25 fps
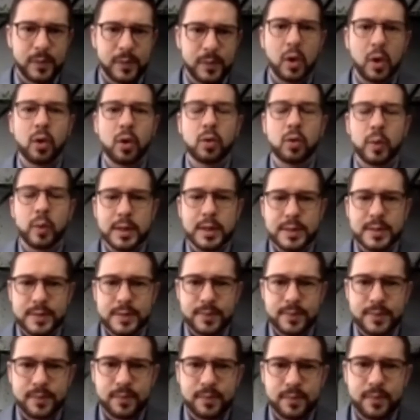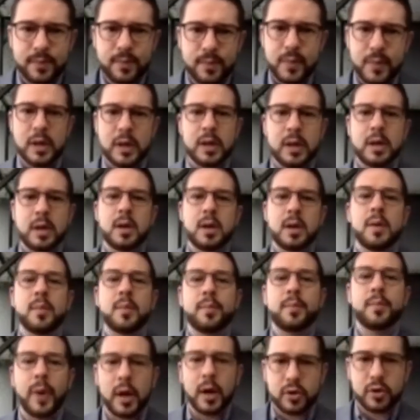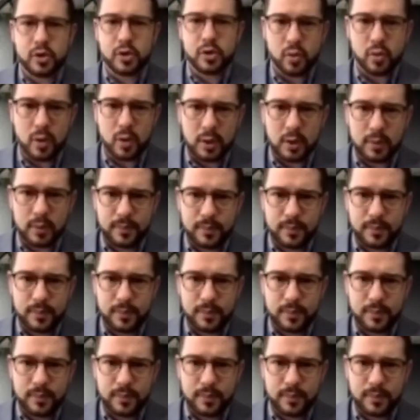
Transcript: Always be punctual.